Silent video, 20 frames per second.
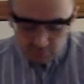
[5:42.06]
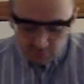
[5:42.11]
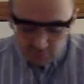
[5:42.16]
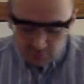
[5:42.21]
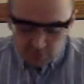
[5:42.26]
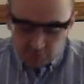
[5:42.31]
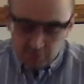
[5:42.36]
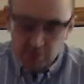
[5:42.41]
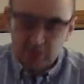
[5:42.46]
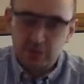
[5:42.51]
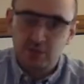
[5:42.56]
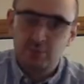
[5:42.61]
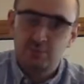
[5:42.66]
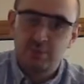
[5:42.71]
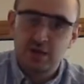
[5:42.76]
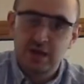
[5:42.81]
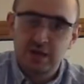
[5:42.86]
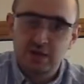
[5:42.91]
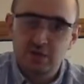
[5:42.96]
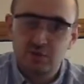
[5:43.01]
find the
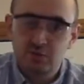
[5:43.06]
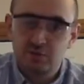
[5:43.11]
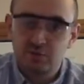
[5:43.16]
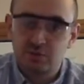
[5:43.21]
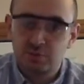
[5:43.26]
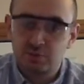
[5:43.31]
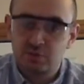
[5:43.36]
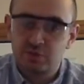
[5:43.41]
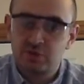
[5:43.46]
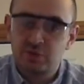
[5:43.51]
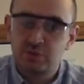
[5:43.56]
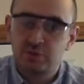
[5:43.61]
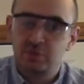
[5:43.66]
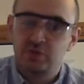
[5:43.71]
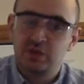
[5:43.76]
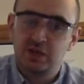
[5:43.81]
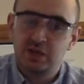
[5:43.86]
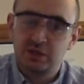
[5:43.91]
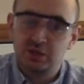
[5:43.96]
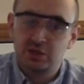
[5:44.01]
mass of the
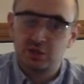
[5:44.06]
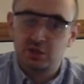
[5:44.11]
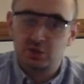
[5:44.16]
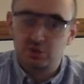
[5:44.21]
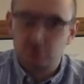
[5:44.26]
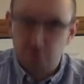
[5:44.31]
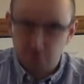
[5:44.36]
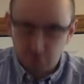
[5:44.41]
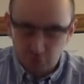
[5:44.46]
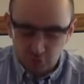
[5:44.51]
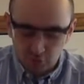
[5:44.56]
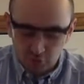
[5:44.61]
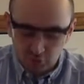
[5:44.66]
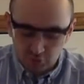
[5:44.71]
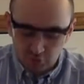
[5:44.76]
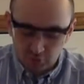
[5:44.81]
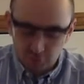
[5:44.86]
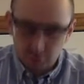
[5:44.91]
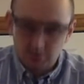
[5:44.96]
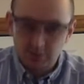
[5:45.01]
precipitate that you
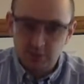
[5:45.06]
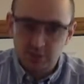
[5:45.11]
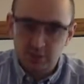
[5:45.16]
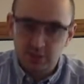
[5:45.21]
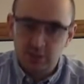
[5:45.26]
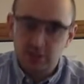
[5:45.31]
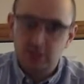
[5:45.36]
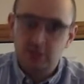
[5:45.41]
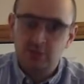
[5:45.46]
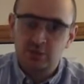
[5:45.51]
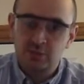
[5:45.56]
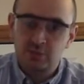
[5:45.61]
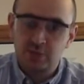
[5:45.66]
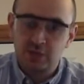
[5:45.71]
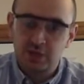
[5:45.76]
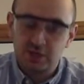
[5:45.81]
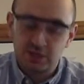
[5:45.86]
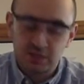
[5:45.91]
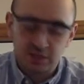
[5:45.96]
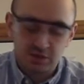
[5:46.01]
formed,
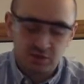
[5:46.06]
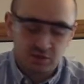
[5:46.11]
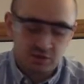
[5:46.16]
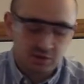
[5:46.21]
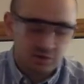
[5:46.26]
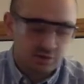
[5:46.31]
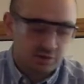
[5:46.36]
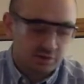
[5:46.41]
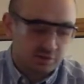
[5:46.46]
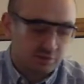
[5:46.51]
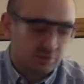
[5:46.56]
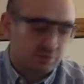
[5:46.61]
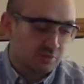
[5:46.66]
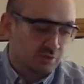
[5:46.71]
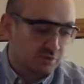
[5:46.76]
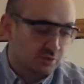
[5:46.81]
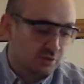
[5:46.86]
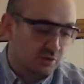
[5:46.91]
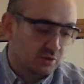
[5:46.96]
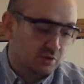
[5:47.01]
depending on the different
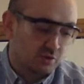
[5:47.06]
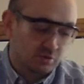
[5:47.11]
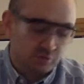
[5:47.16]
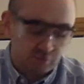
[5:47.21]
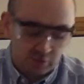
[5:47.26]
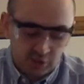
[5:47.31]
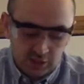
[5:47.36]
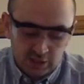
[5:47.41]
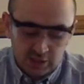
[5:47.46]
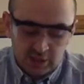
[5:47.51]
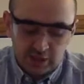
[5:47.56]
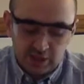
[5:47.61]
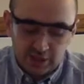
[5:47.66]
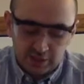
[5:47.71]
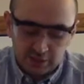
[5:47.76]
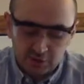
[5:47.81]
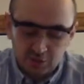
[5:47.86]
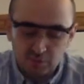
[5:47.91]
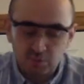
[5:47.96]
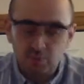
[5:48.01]
foods,
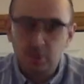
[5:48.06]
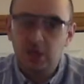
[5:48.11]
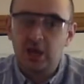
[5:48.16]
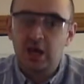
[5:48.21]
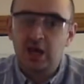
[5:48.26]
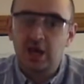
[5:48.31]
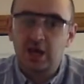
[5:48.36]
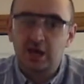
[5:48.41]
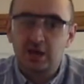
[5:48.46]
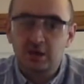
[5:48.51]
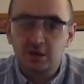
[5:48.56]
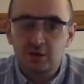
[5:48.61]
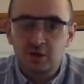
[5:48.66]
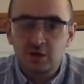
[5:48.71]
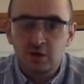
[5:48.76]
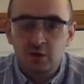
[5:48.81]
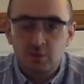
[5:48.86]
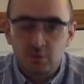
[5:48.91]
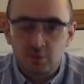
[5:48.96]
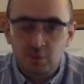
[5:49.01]
and compare.
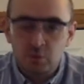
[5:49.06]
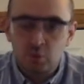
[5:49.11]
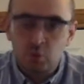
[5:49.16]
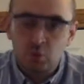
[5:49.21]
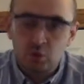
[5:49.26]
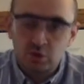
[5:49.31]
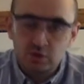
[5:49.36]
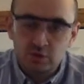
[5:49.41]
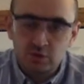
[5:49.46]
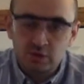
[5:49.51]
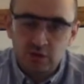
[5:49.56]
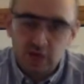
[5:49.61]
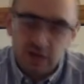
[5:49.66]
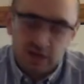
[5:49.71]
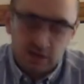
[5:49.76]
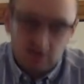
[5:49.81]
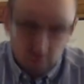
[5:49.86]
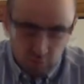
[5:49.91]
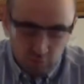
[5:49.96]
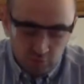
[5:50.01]
What you can
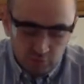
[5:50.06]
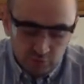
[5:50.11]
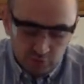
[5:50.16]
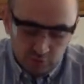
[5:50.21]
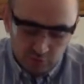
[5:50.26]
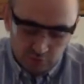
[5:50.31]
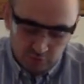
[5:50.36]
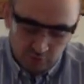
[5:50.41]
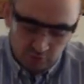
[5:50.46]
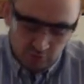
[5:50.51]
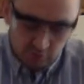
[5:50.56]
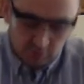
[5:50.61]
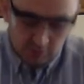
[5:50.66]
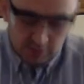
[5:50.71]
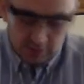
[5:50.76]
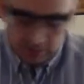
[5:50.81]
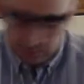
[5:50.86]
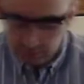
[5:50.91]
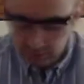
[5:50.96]
also do in this